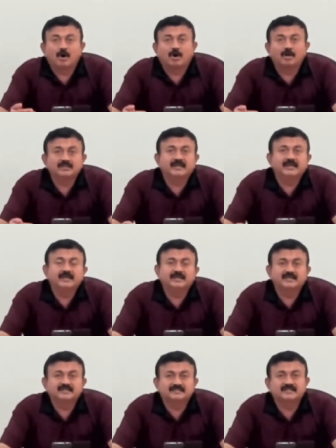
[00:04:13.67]
On the
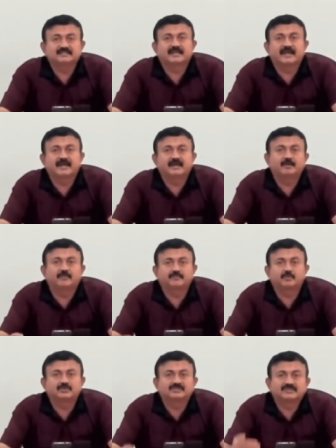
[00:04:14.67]
industry side, of
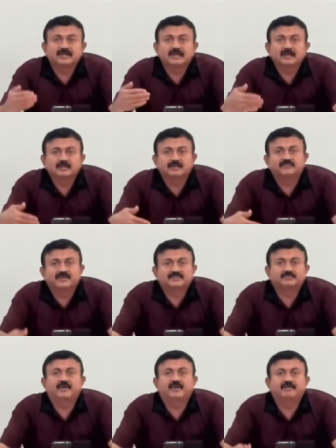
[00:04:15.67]
course, the
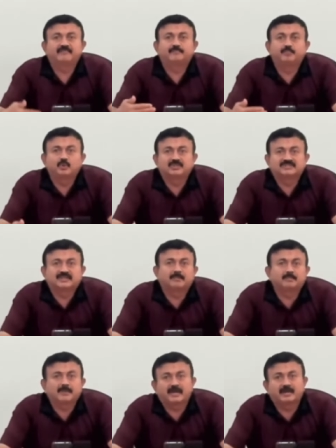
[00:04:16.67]
first wave put
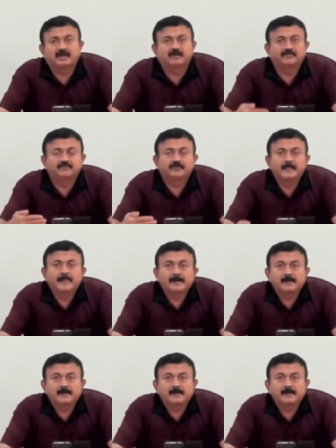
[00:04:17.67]
some kind of